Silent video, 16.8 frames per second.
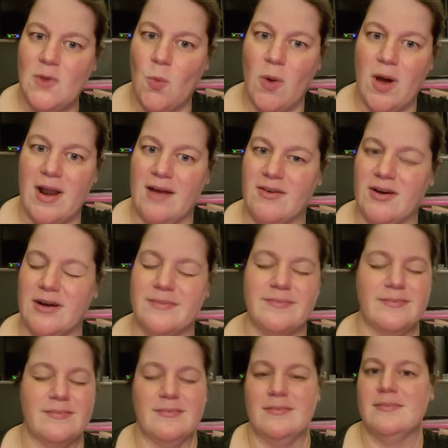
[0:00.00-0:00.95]
Whatever.
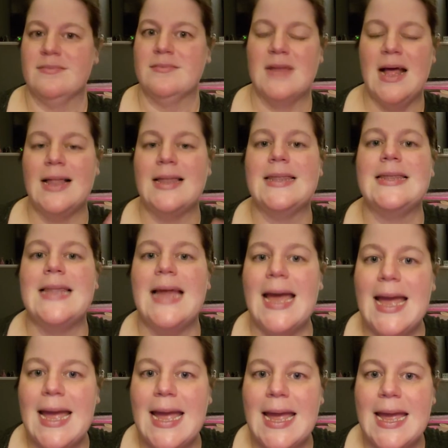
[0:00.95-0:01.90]

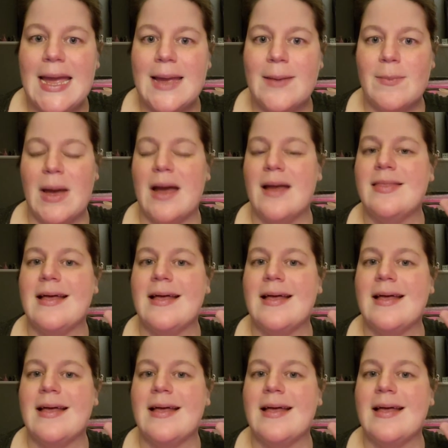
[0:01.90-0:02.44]
Lame.